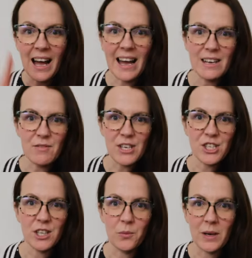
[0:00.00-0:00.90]
Hi, I'm
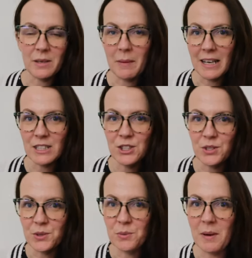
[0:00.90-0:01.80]
Rachel and welcome back
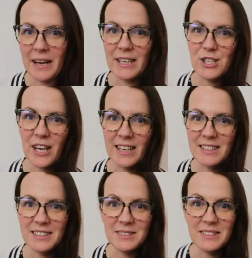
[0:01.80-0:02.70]
to my
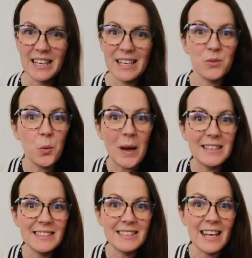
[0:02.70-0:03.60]
channel. So today is
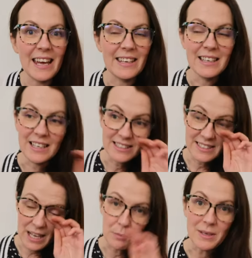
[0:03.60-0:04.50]
Wednesday,
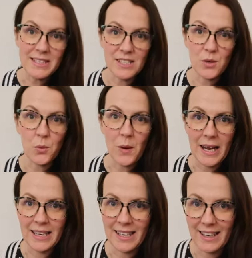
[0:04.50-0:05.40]
so that means it's a
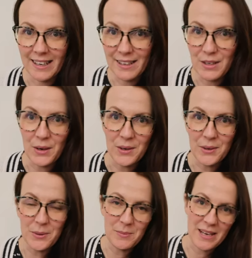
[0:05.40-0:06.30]
weigh-in
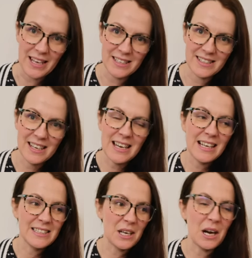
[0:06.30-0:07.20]
update.
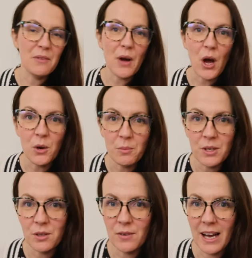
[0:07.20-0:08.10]
So I hope
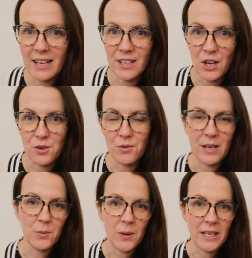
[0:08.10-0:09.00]
you've had a
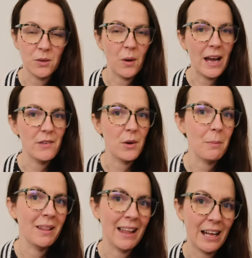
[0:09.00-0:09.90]
great week,
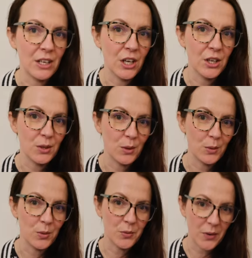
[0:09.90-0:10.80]
whatever plan
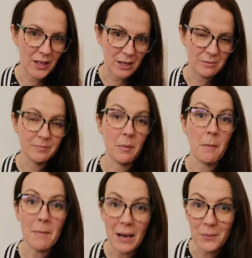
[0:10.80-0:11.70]
you follow.
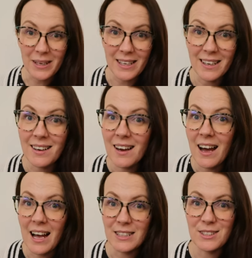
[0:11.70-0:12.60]
My week
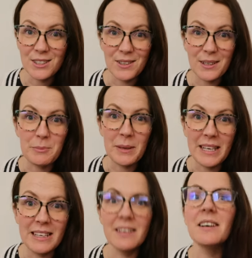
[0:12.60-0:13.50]
has certainly
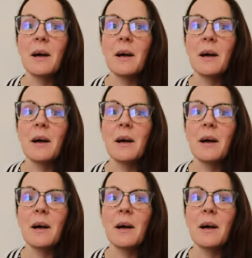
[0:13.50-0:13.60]
been